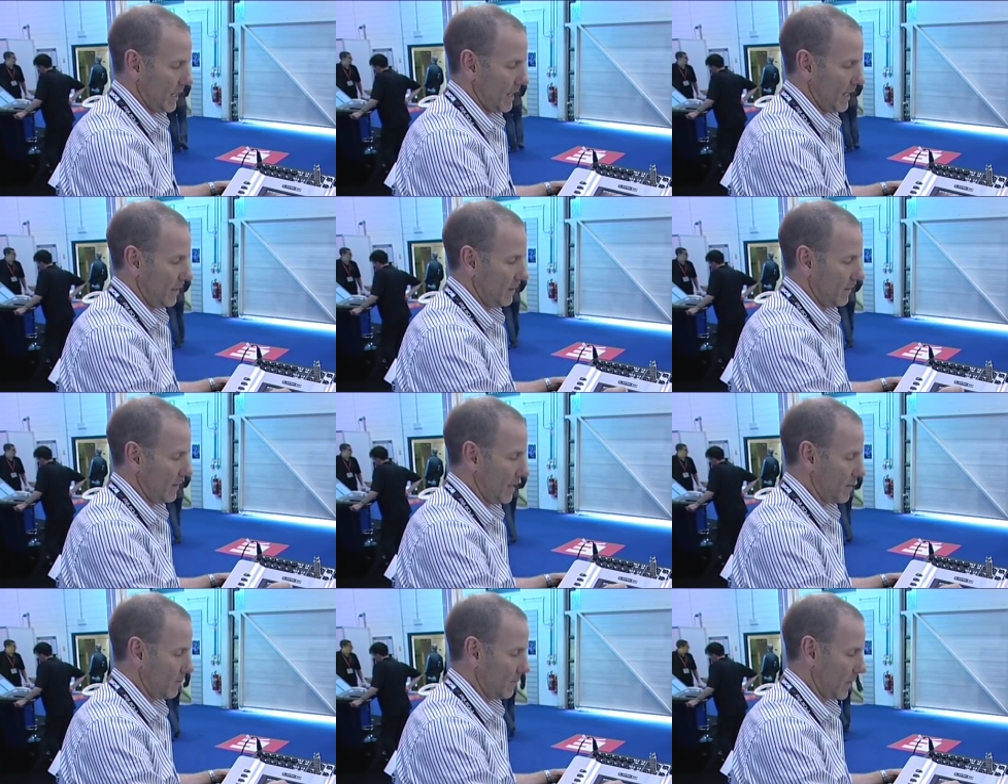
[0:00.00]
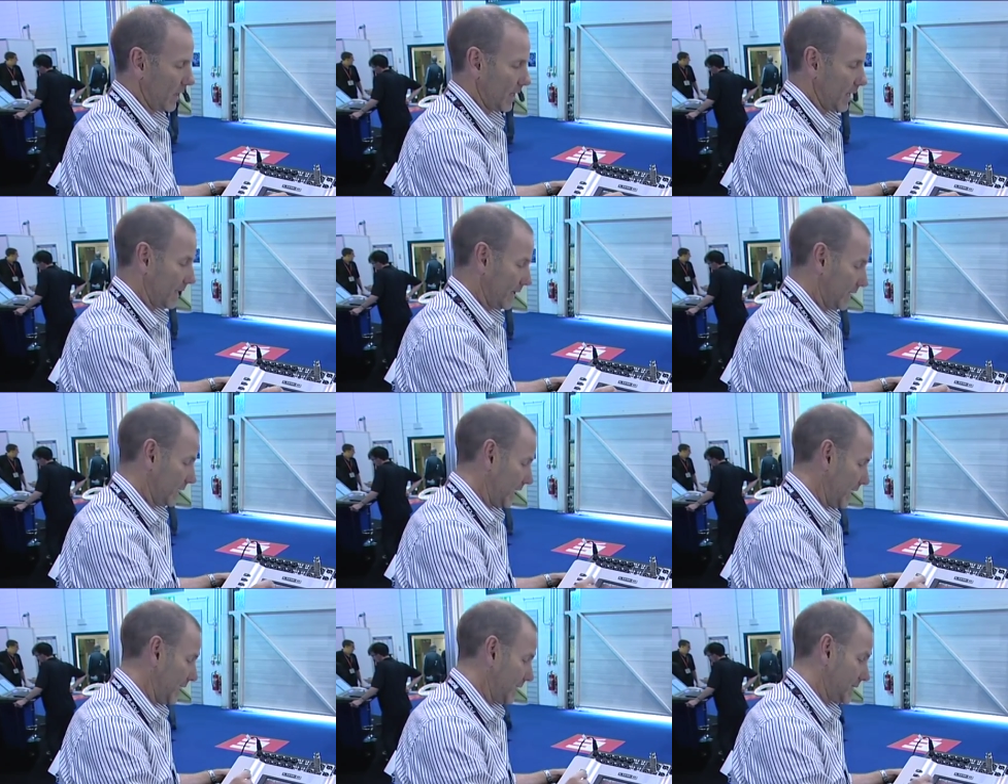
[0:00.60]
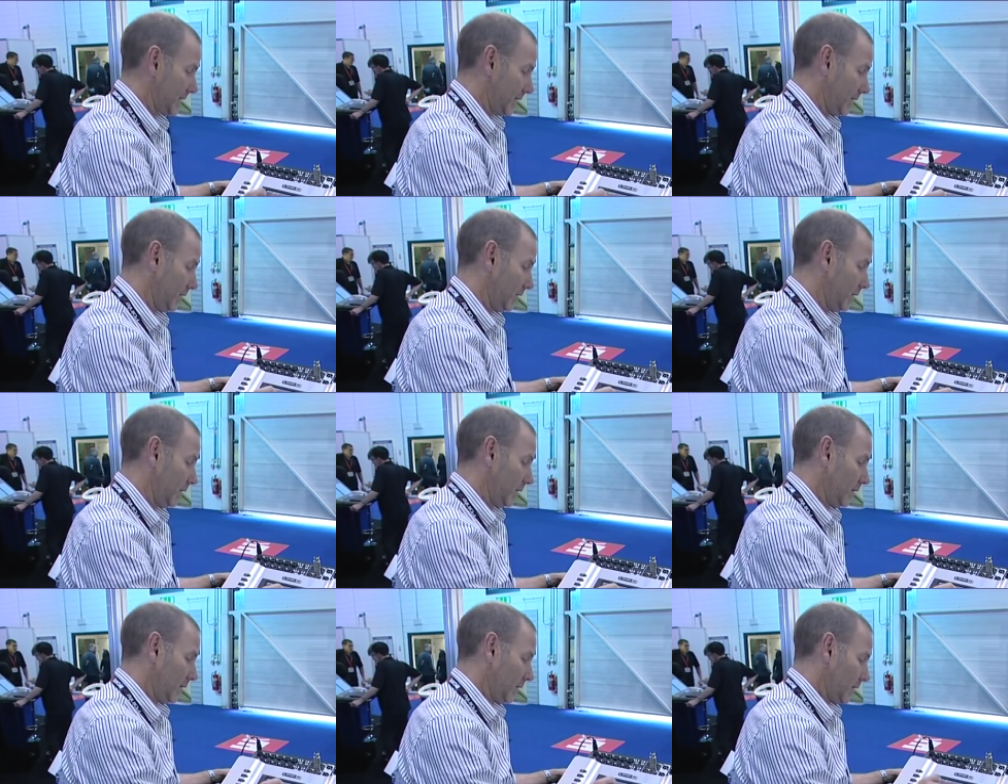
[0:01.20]
here and then plug it in later.
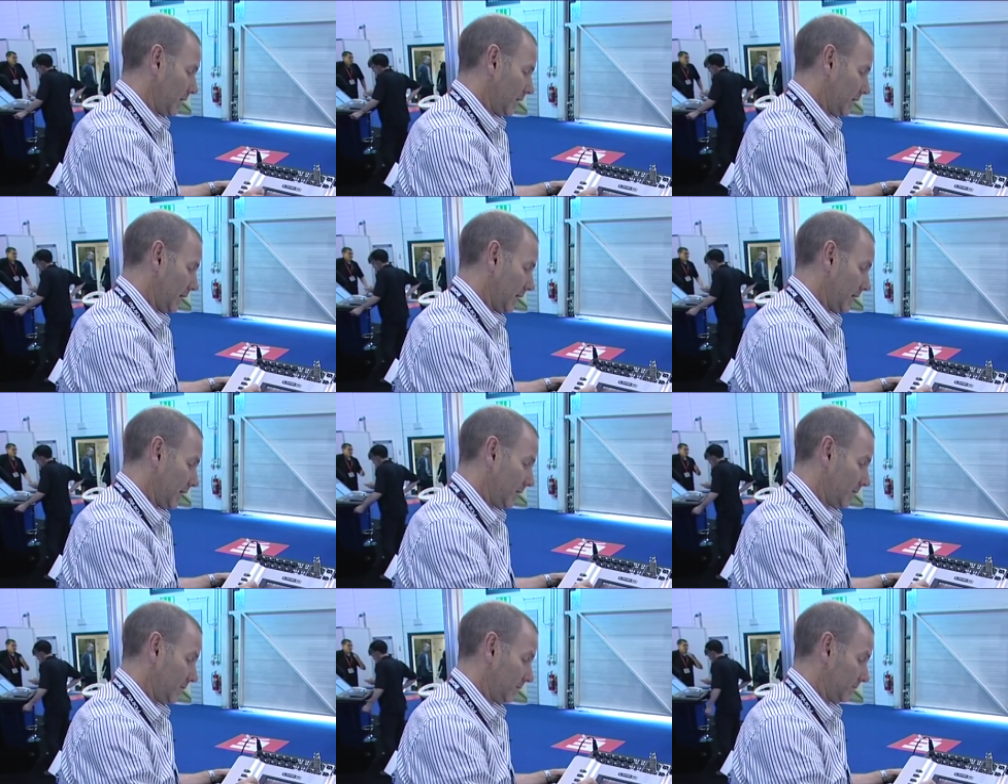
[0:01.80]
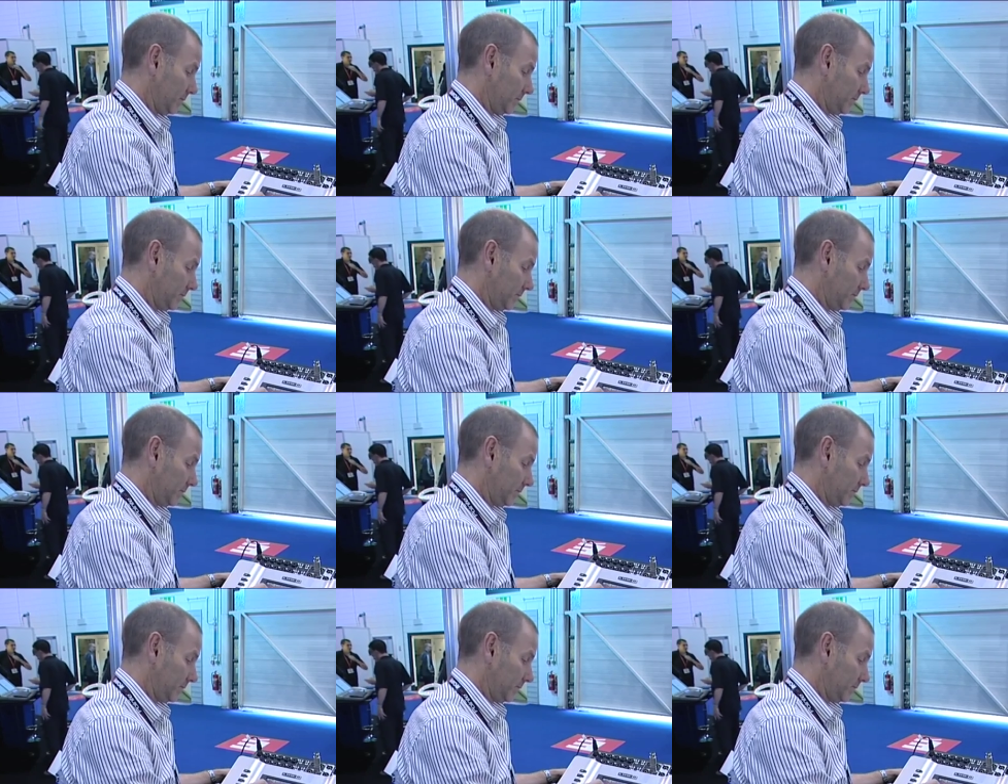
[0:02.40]
Um,